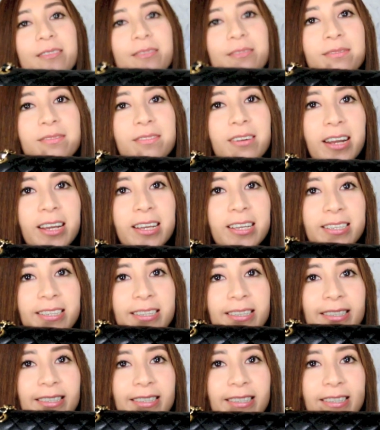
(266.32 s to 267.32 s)
Right.
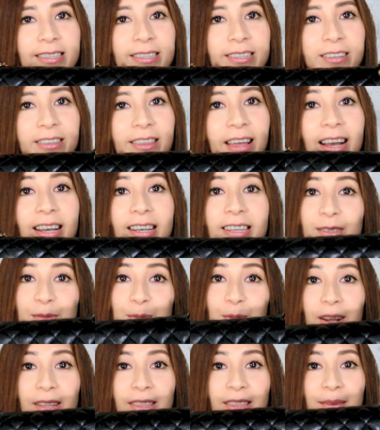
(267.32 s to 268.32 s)
So that is
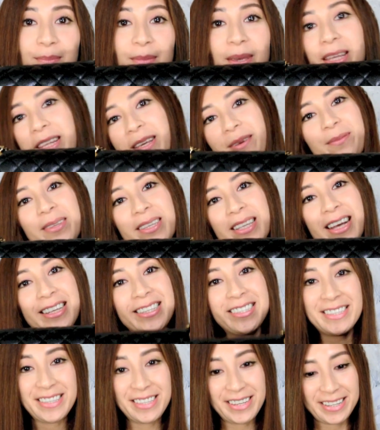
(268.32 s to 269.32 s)
what the medium
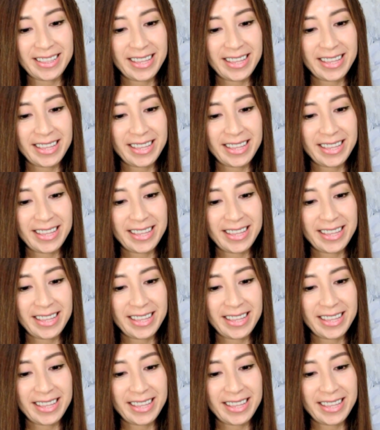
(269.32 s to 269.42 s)
size look